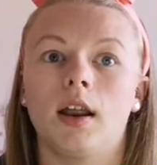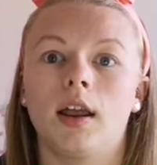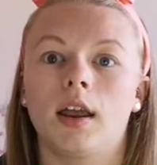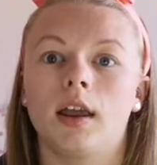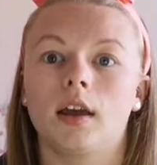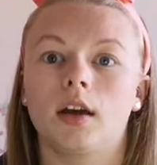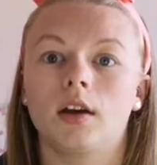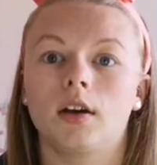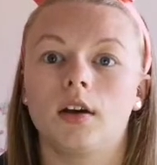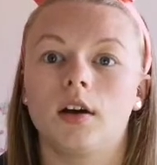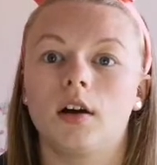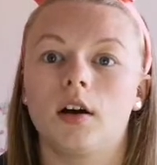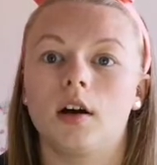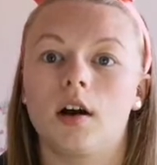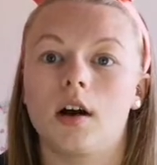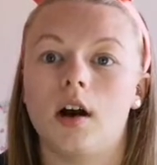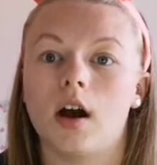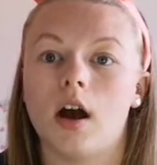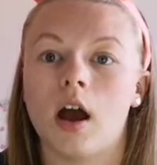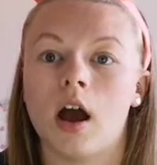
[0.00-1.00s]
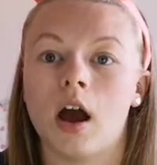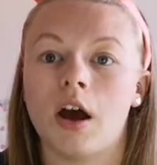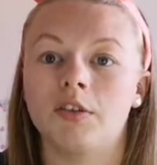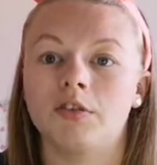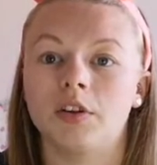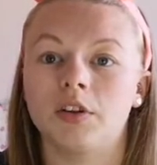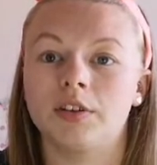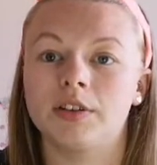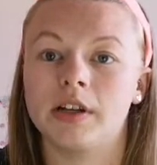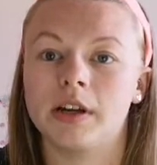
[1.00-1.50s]
Like,
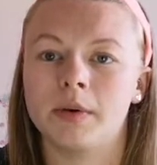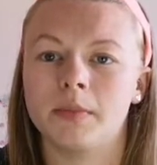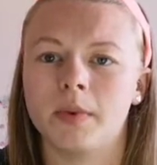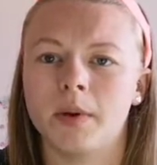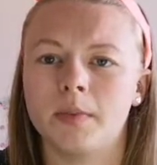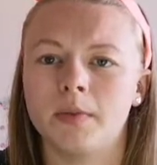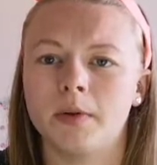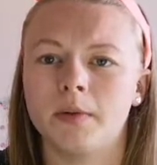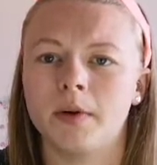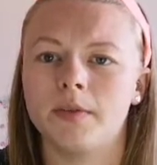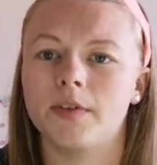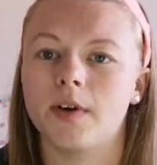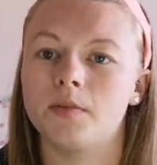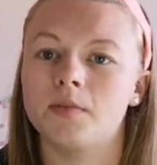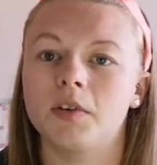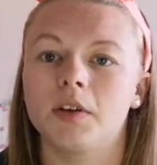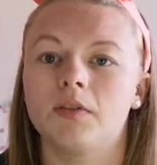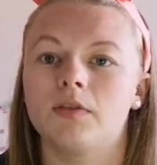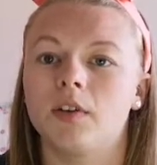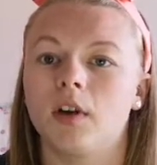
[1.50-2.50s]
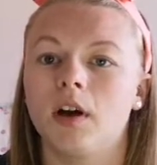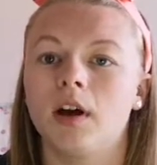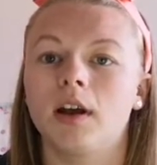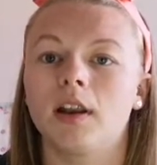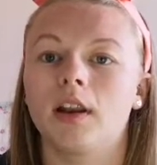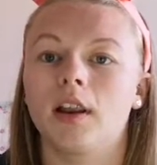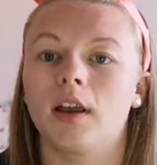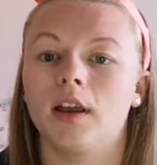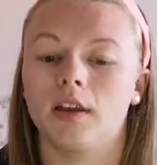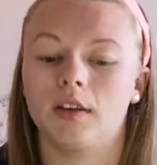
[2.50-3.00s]
after certain people in my family have
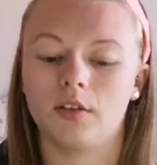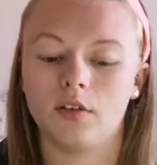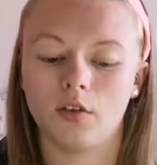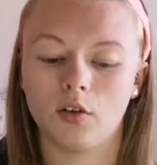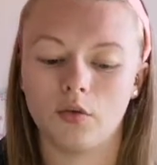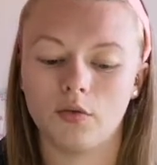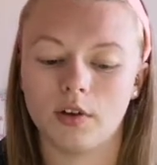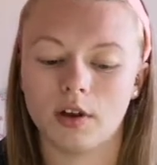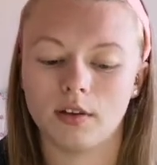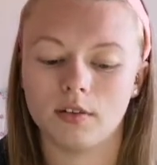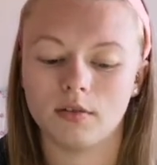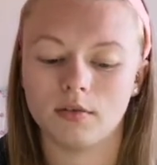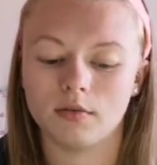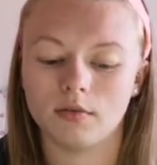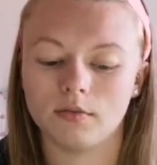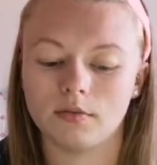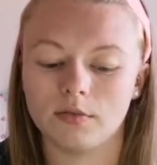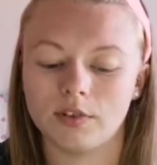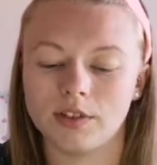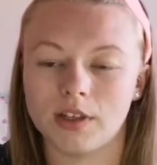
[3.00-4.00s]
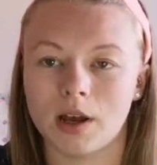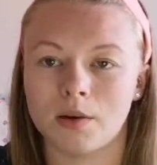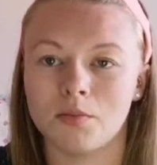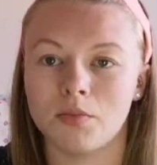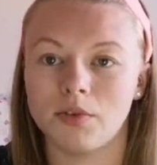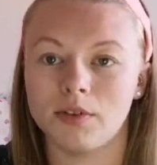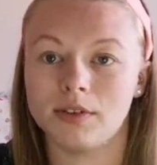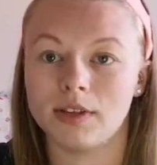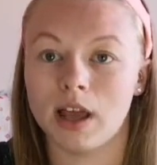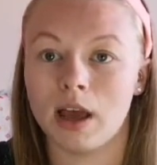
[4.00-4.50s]
died, like stuff that
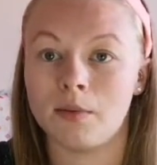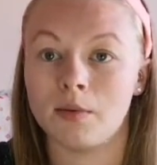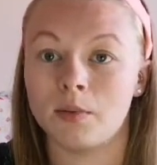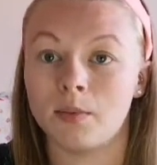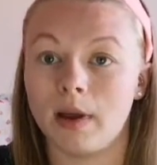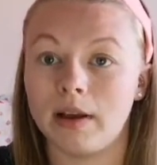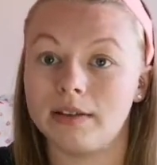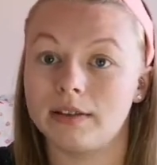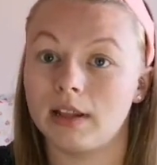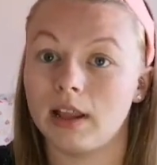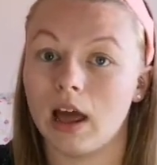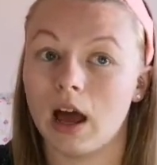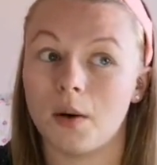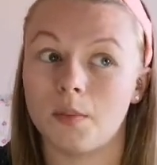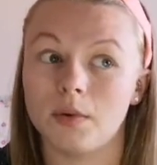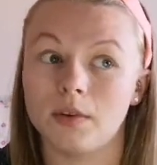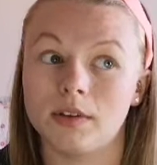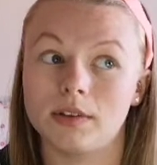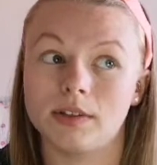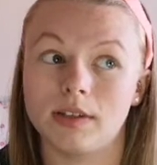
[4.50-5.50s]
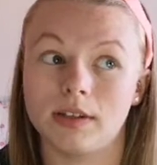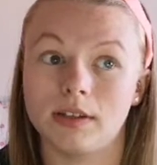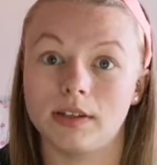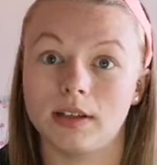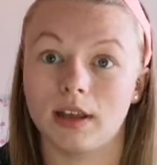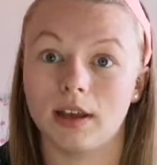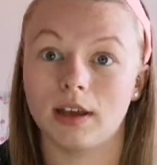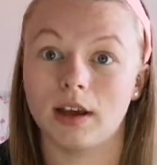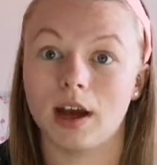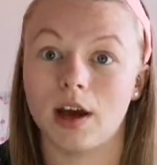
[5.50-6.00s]
resembles them has basically happened
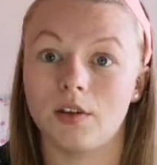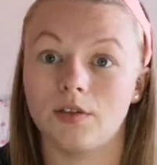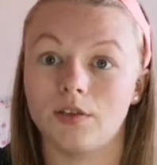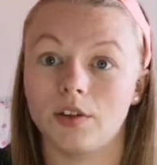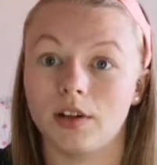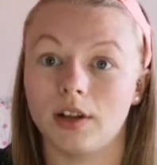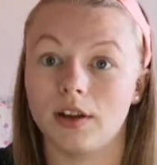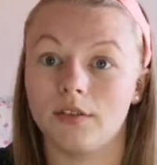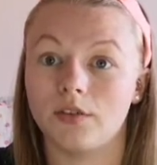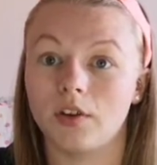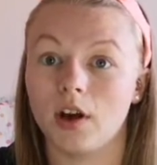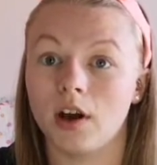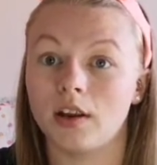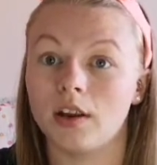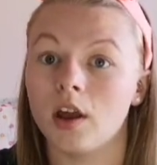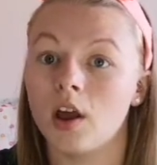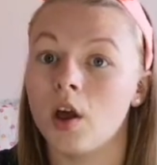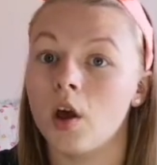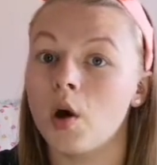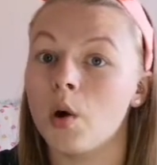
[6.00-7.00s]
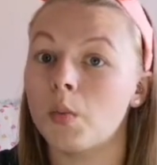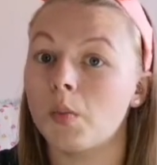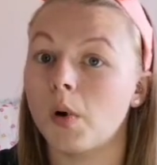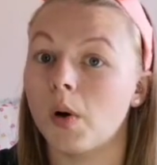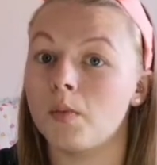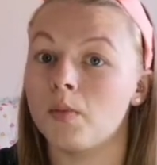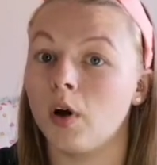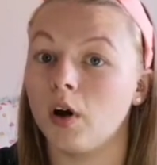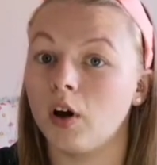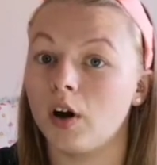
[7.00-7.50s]
since like after they've died.
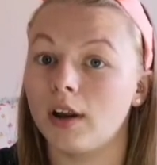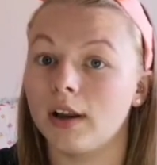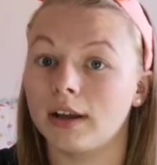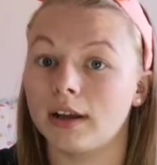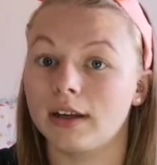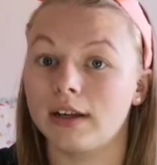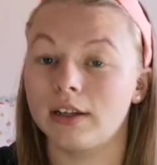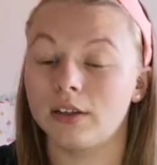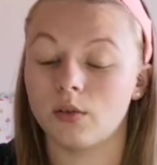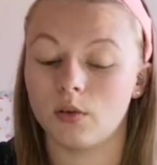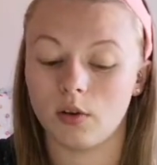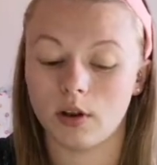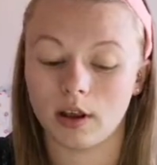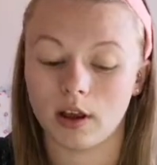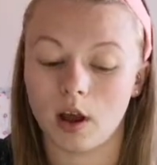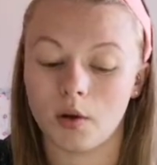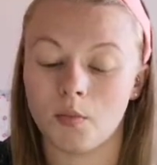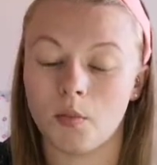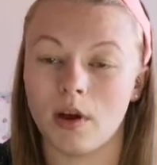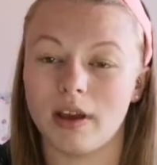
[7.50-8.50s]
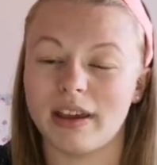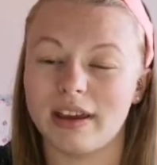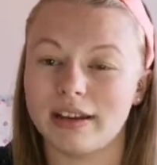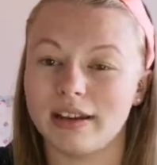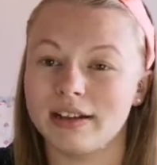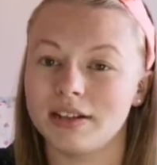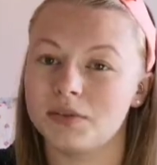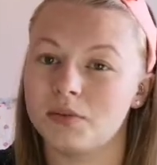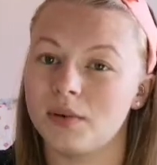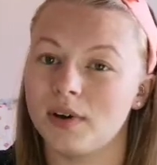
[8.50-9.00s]
But I'm not gonna get into it. Like, I might
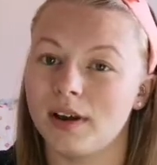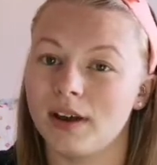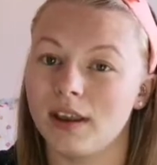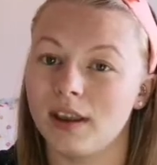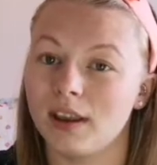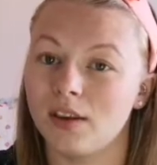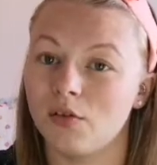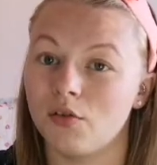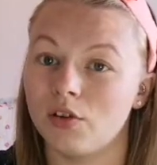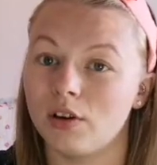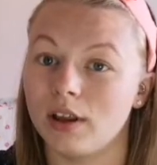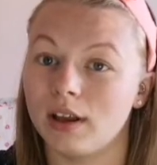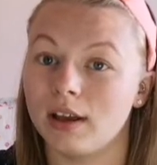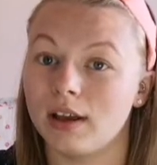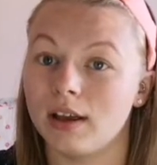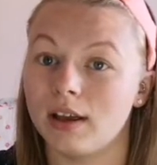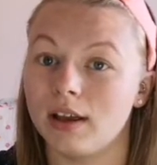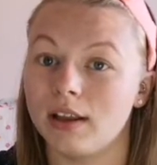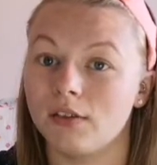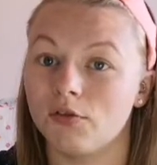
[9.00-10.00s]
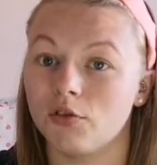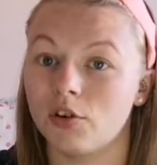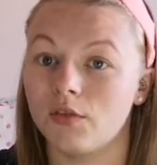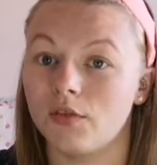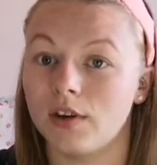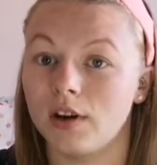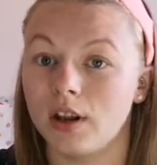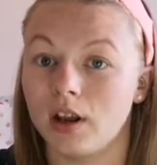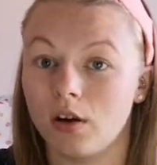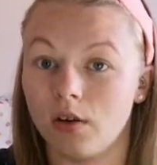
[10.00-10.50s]
get into it in another like another
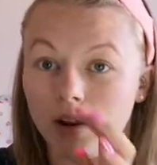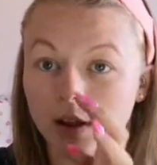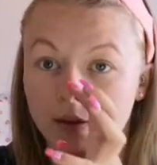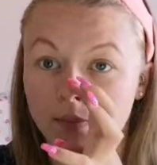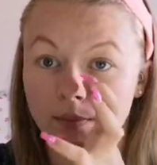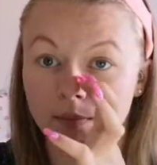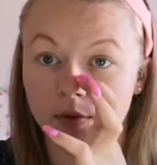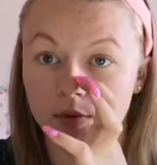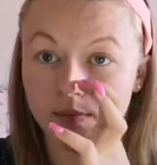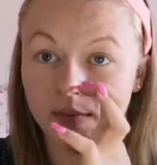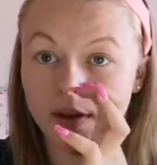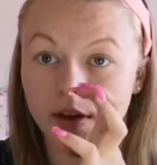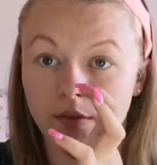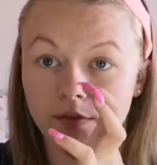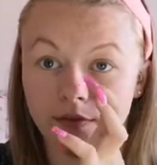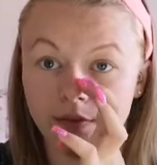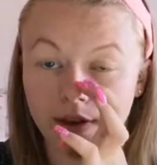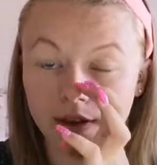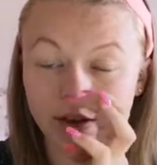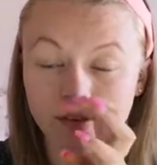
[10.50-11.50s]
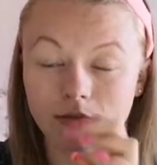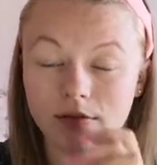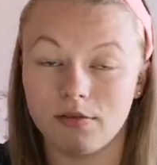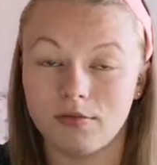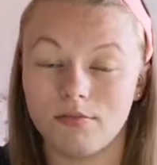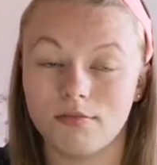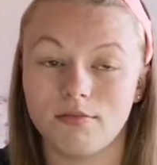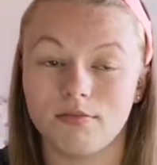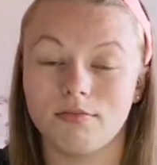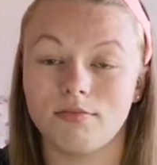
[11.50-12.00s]
video. Like, make a like
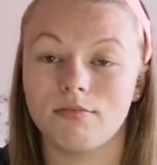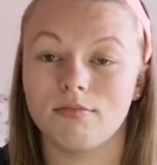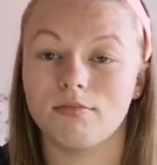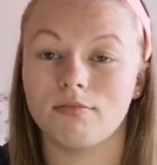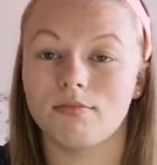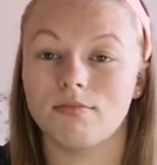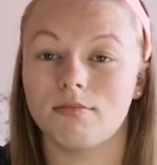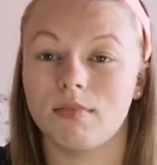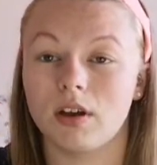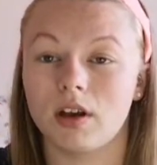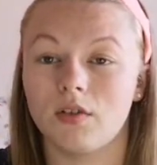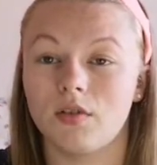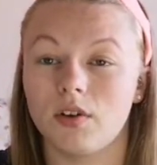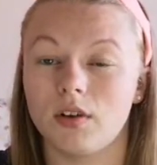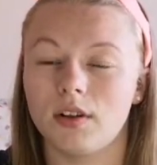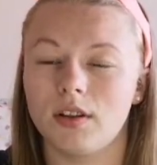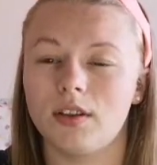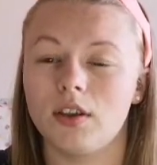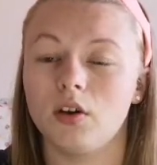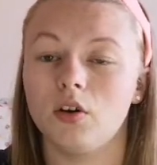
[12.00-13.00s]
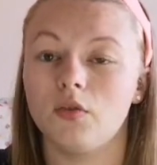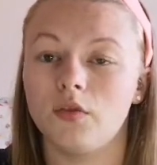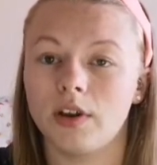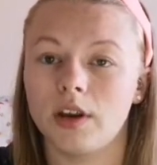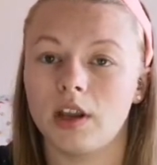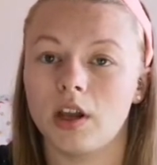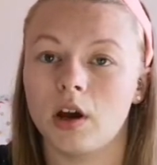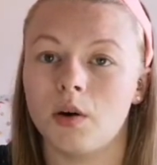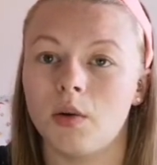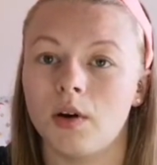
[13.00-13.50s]
make do a
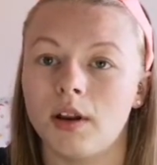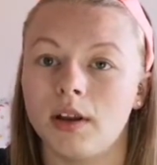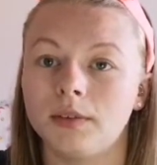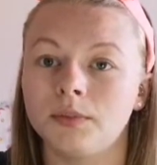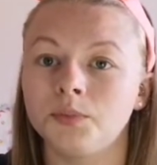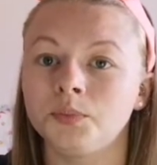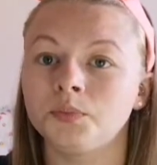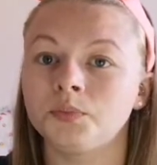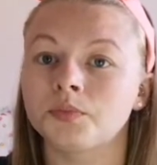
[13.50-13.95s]
video on it